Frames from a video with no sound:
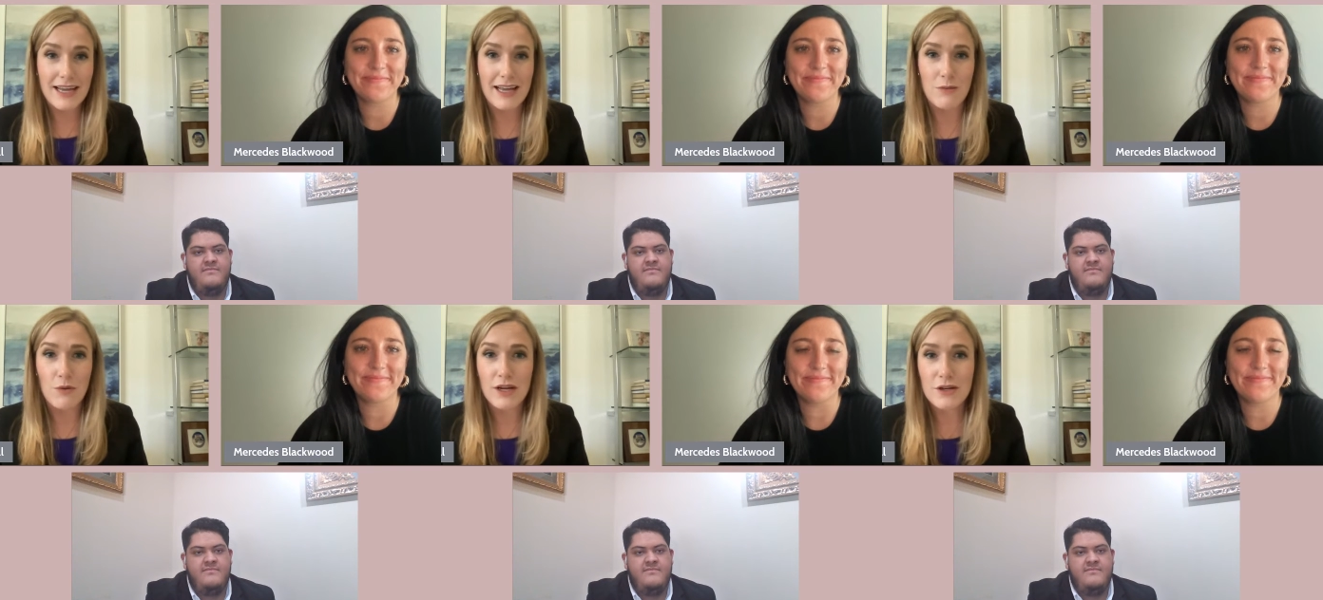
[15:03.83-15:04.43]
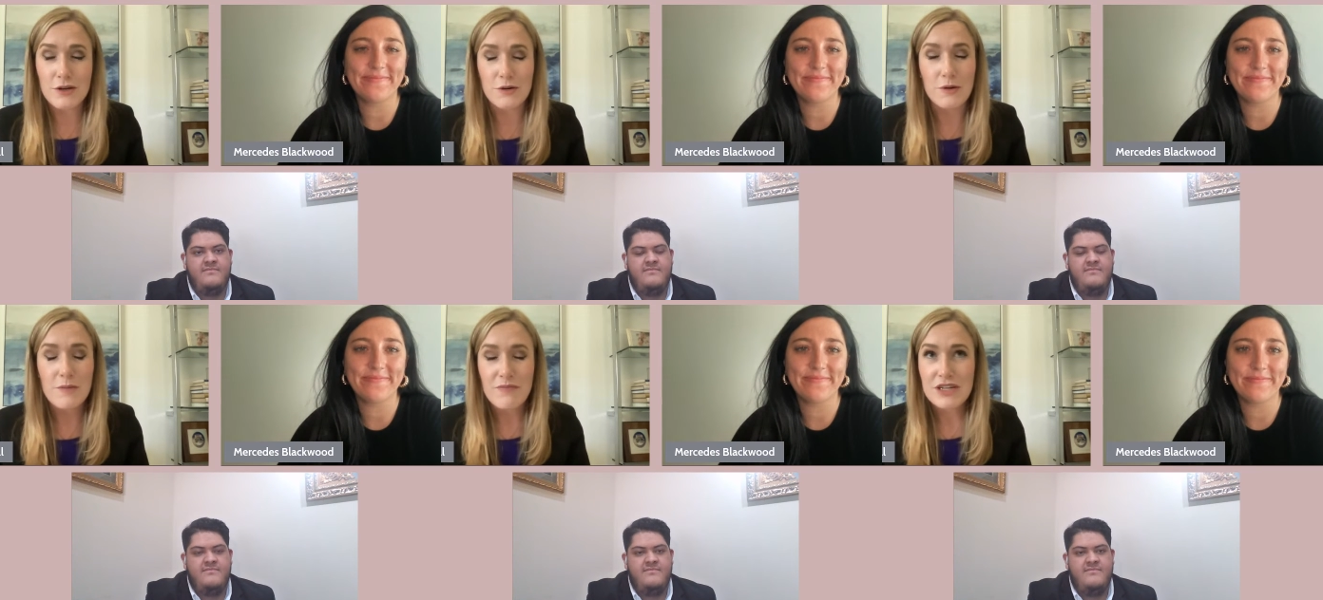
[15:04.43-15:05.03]
Speaker 1: I had one
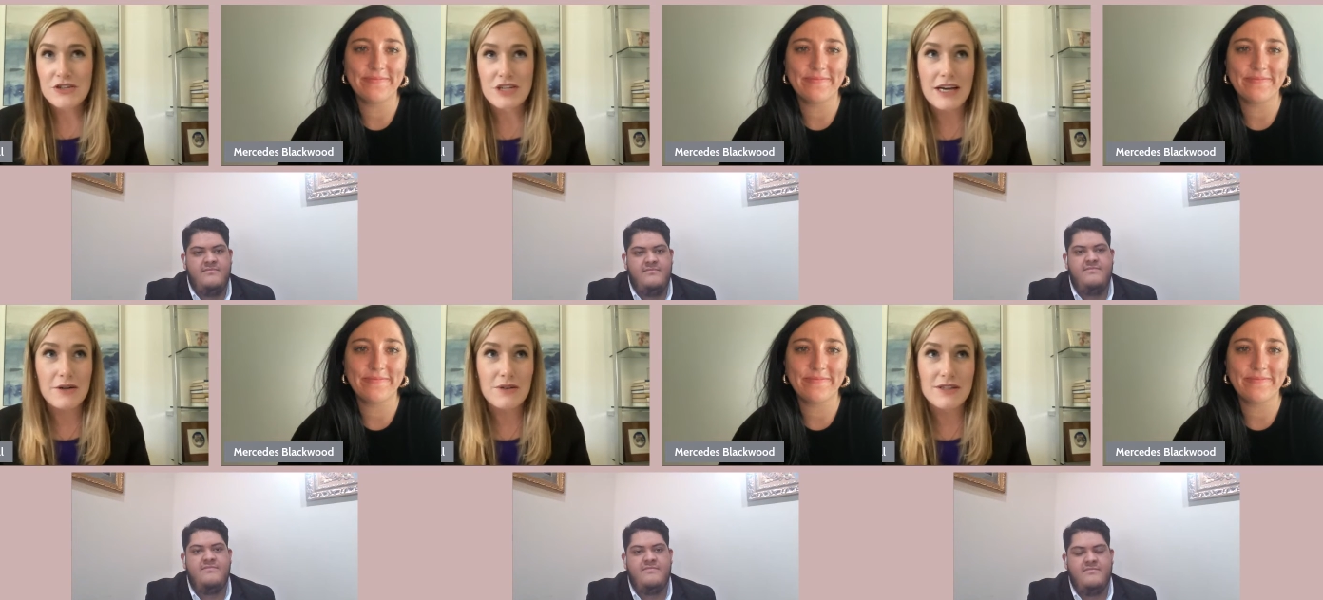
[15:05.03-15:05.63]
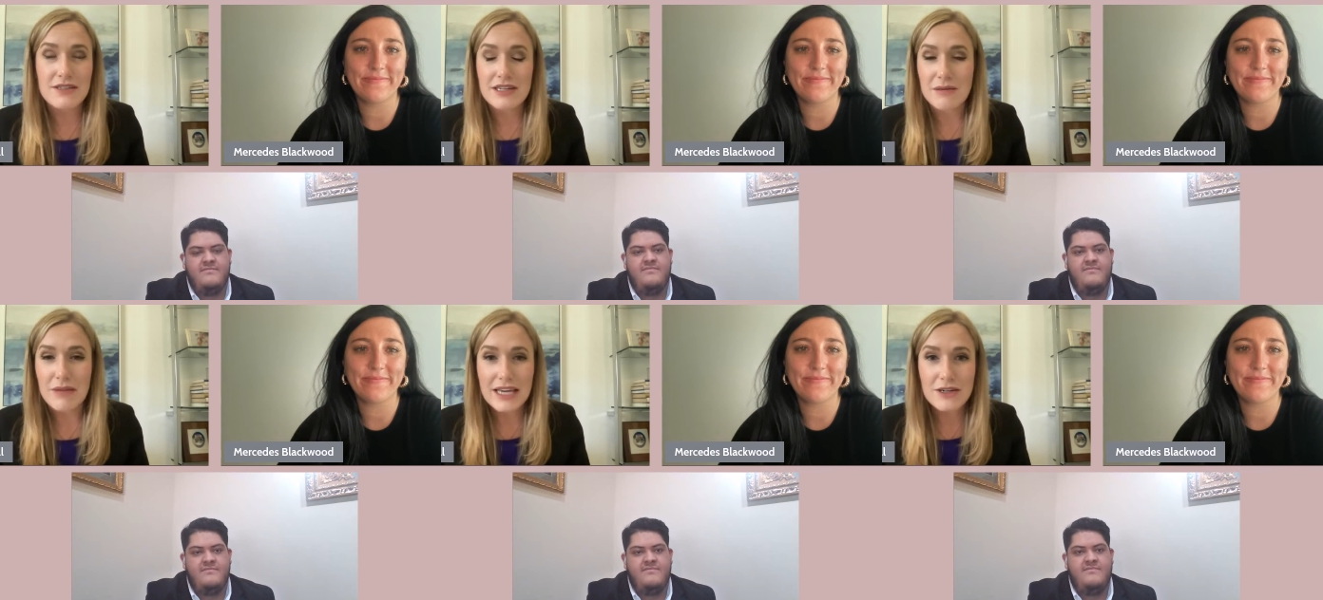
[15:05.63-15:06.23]
who shadowed the city
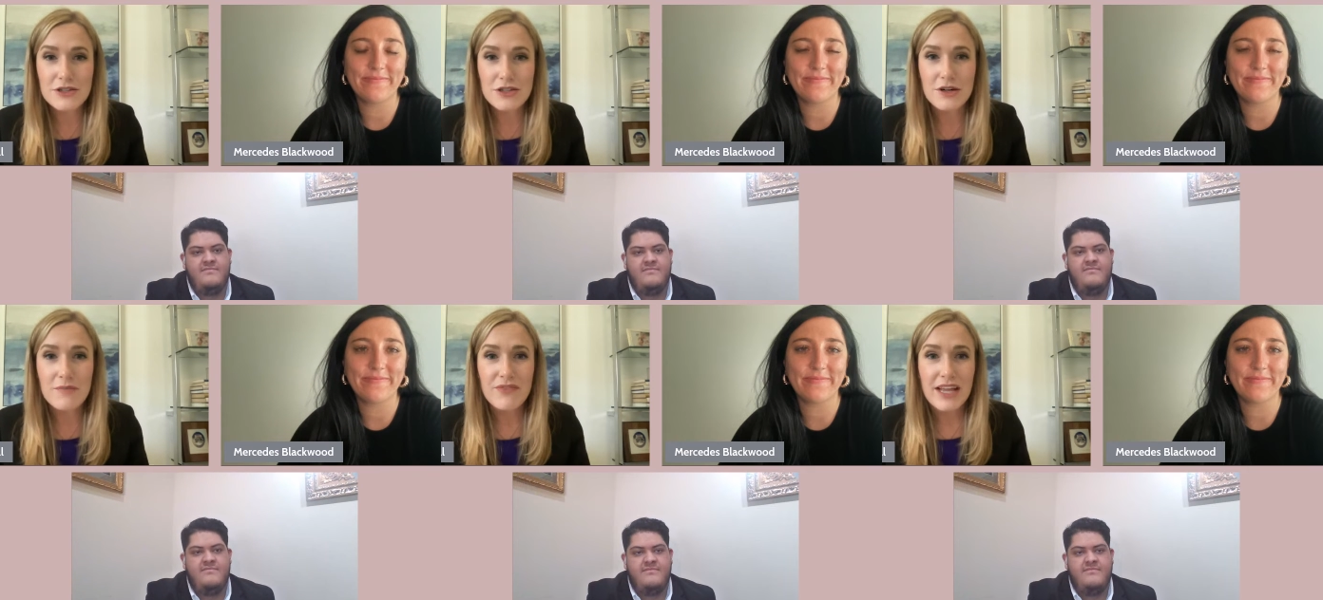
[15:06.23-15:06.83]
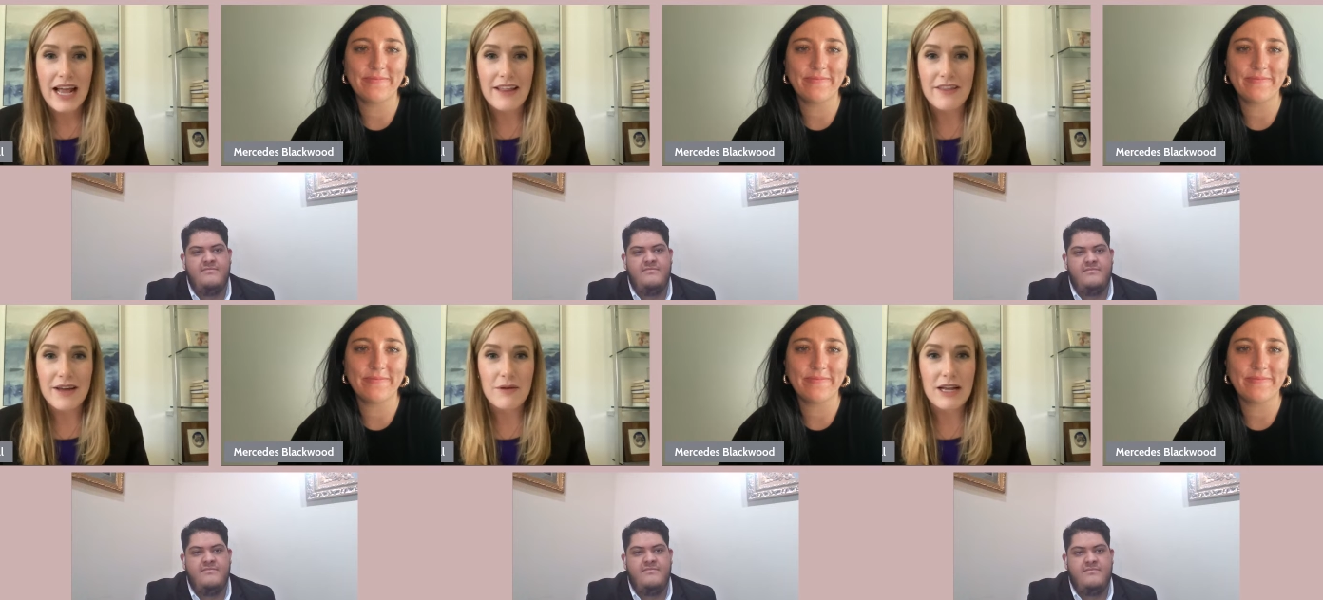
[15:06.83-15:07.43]
manager and
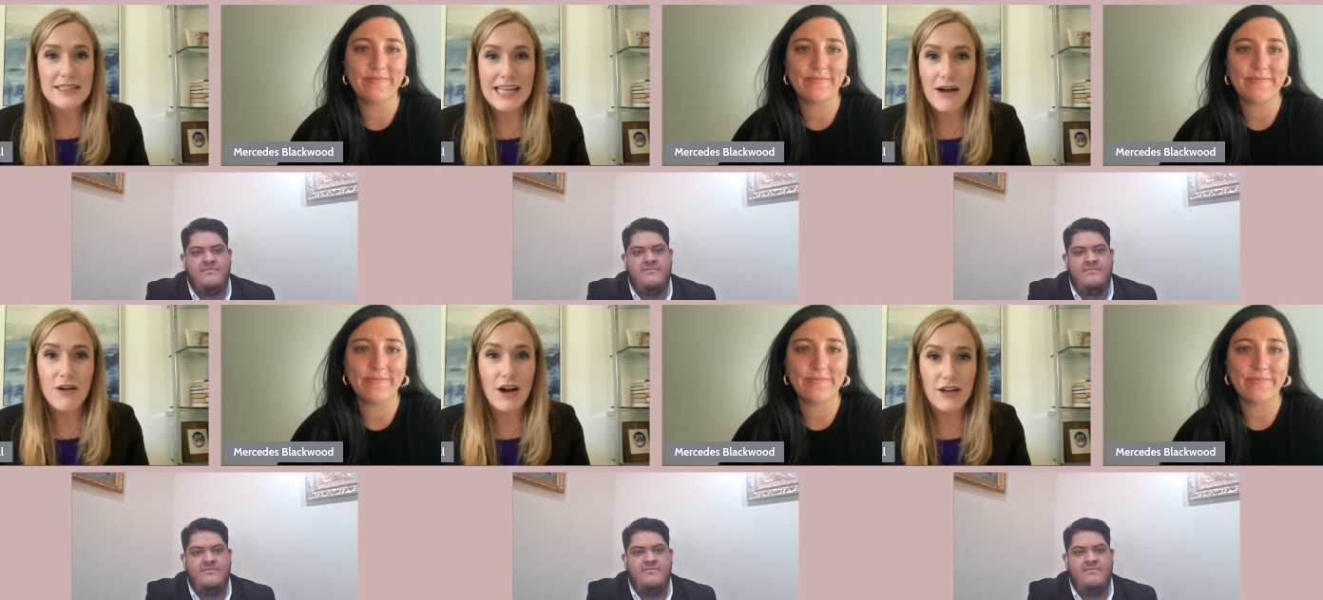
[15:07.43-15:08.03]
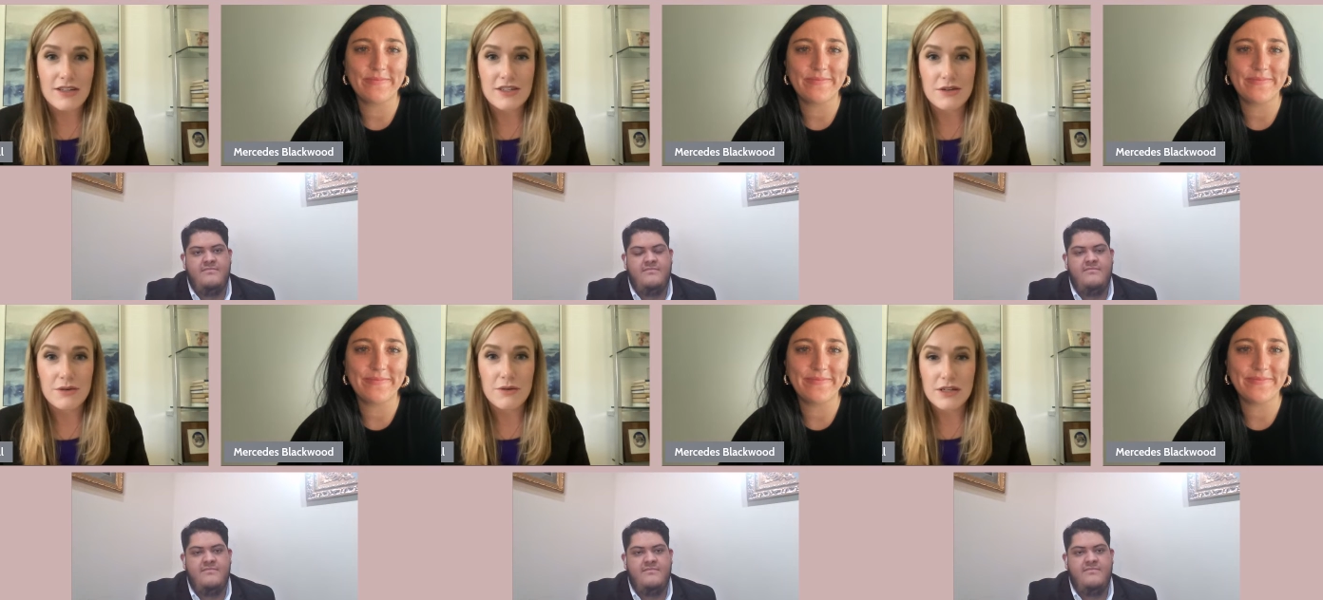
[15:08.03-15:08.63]
then has now gone on
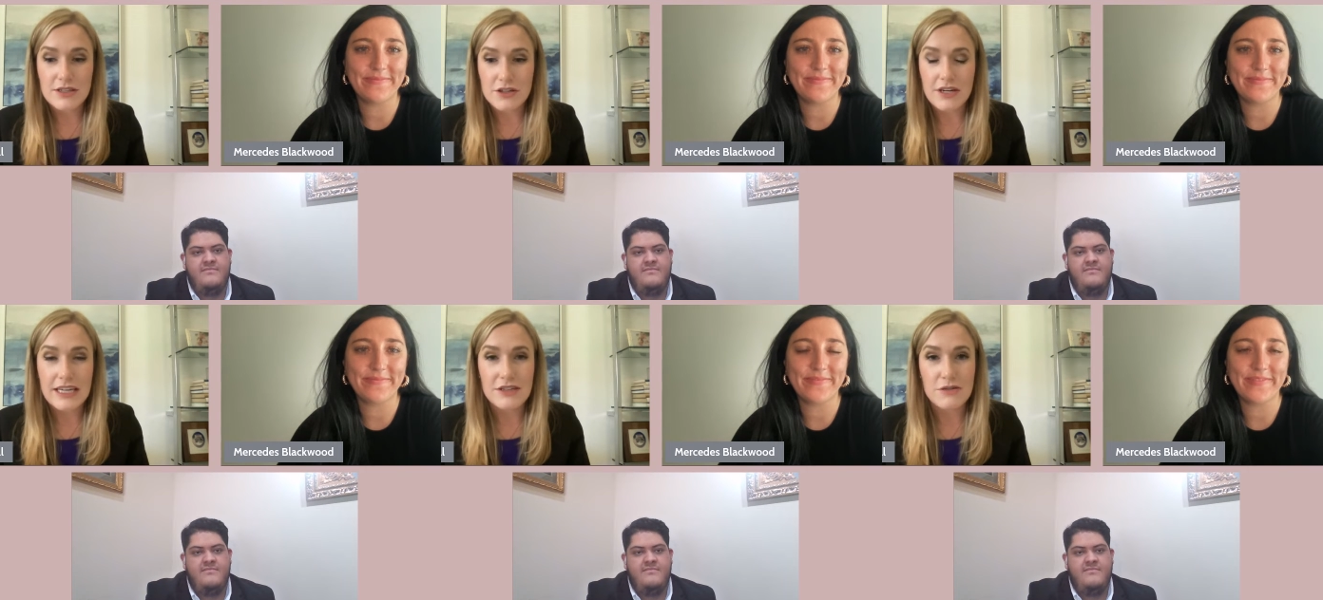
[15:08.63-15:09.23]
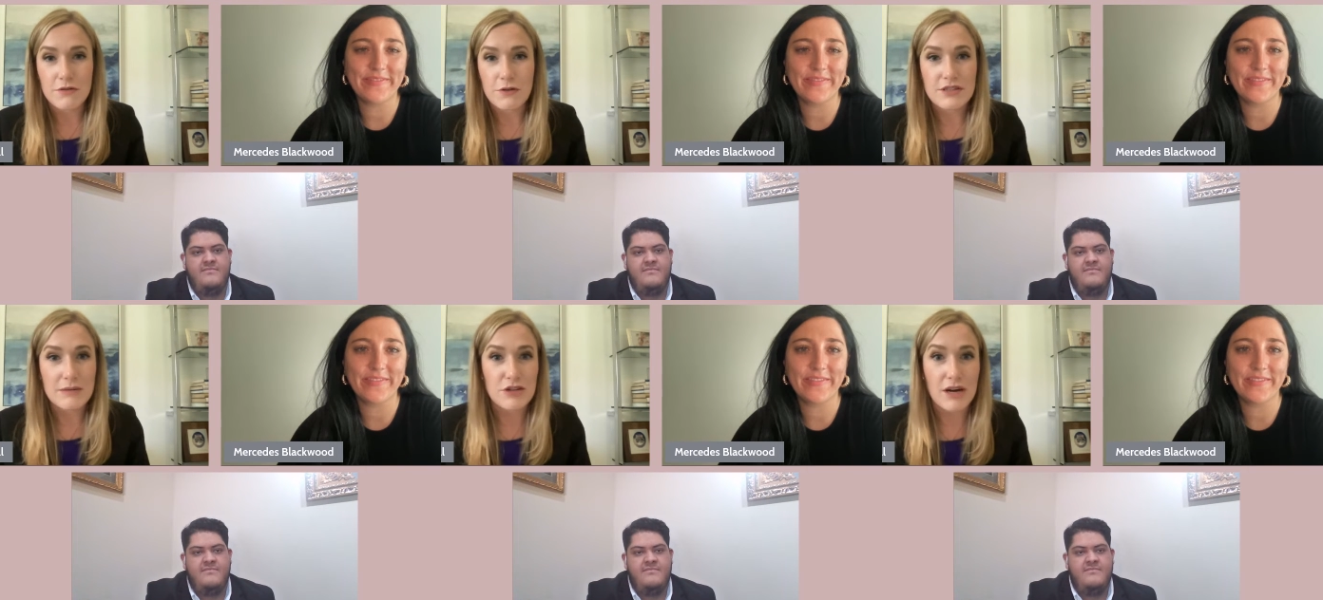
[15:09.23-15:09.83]
to turn it into a full
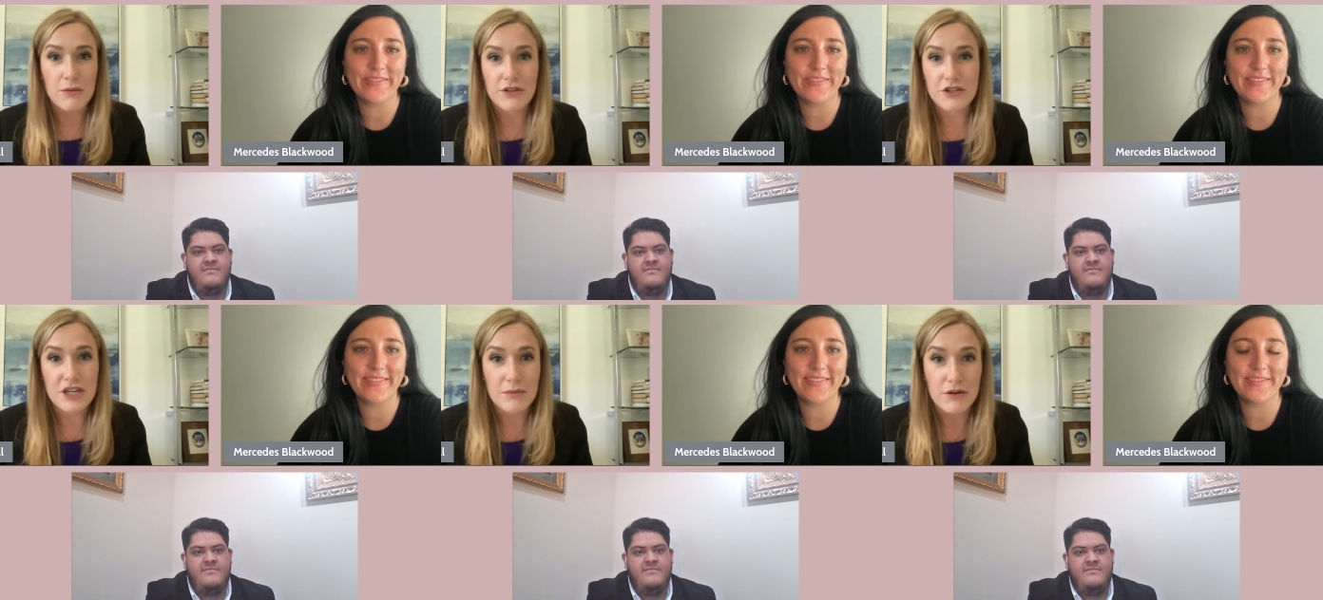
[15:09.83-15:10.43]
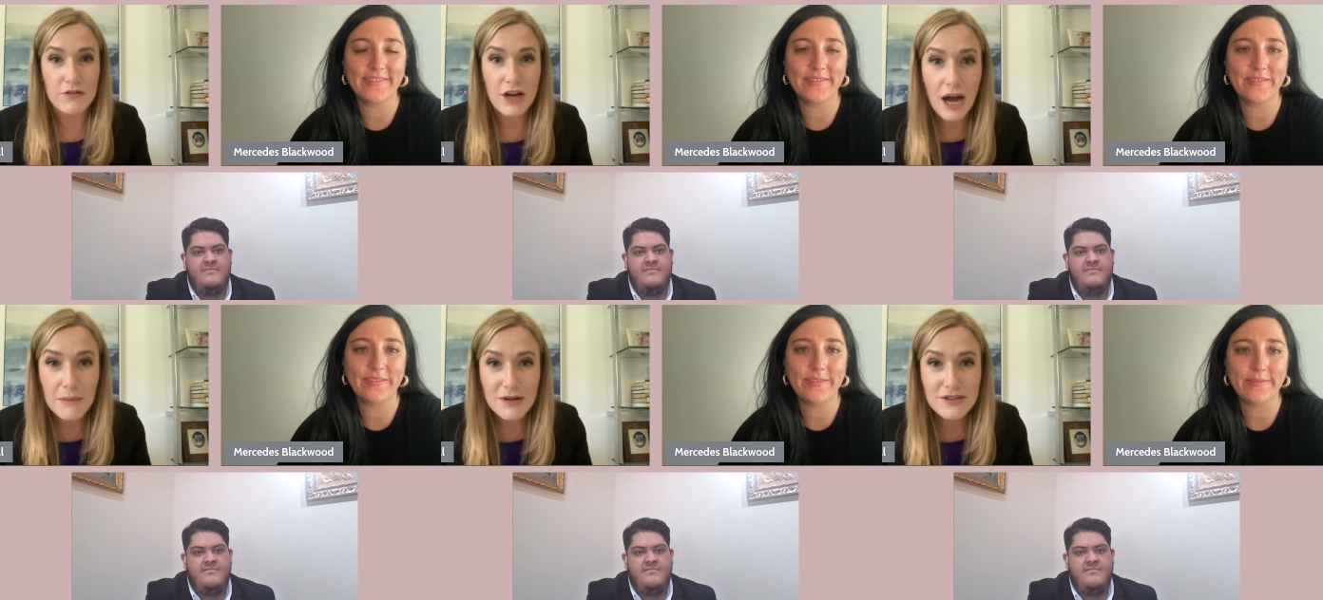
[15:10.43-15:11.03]
time job with the Chamber of
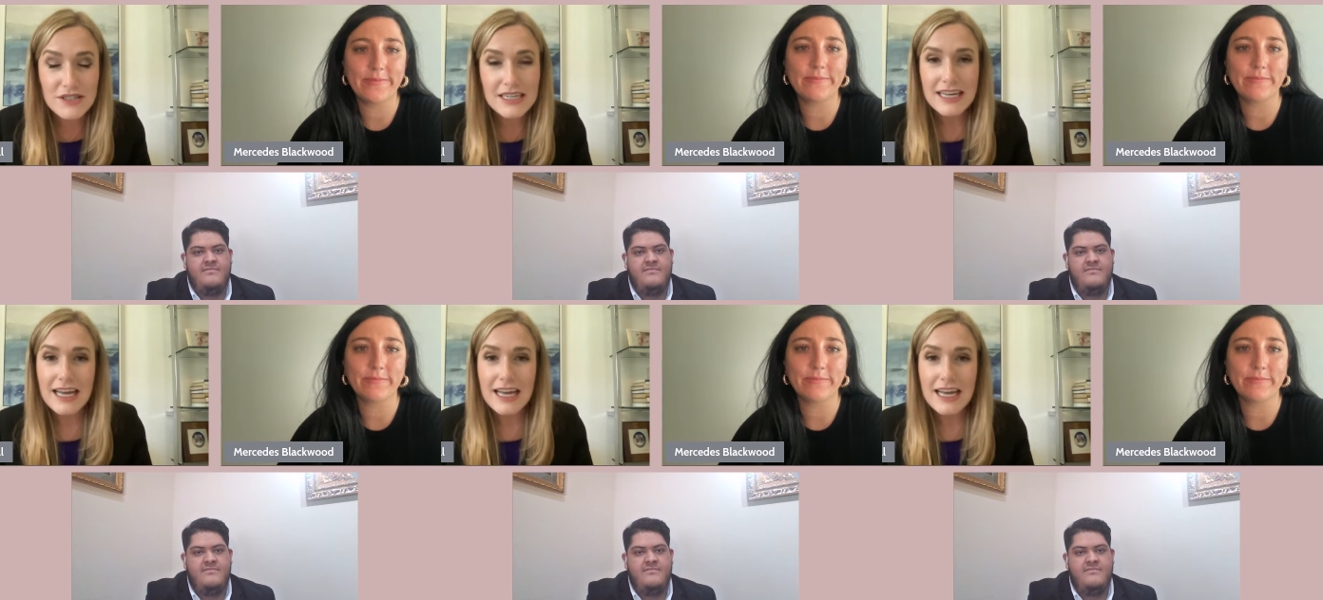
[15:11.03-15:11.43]
Commerce.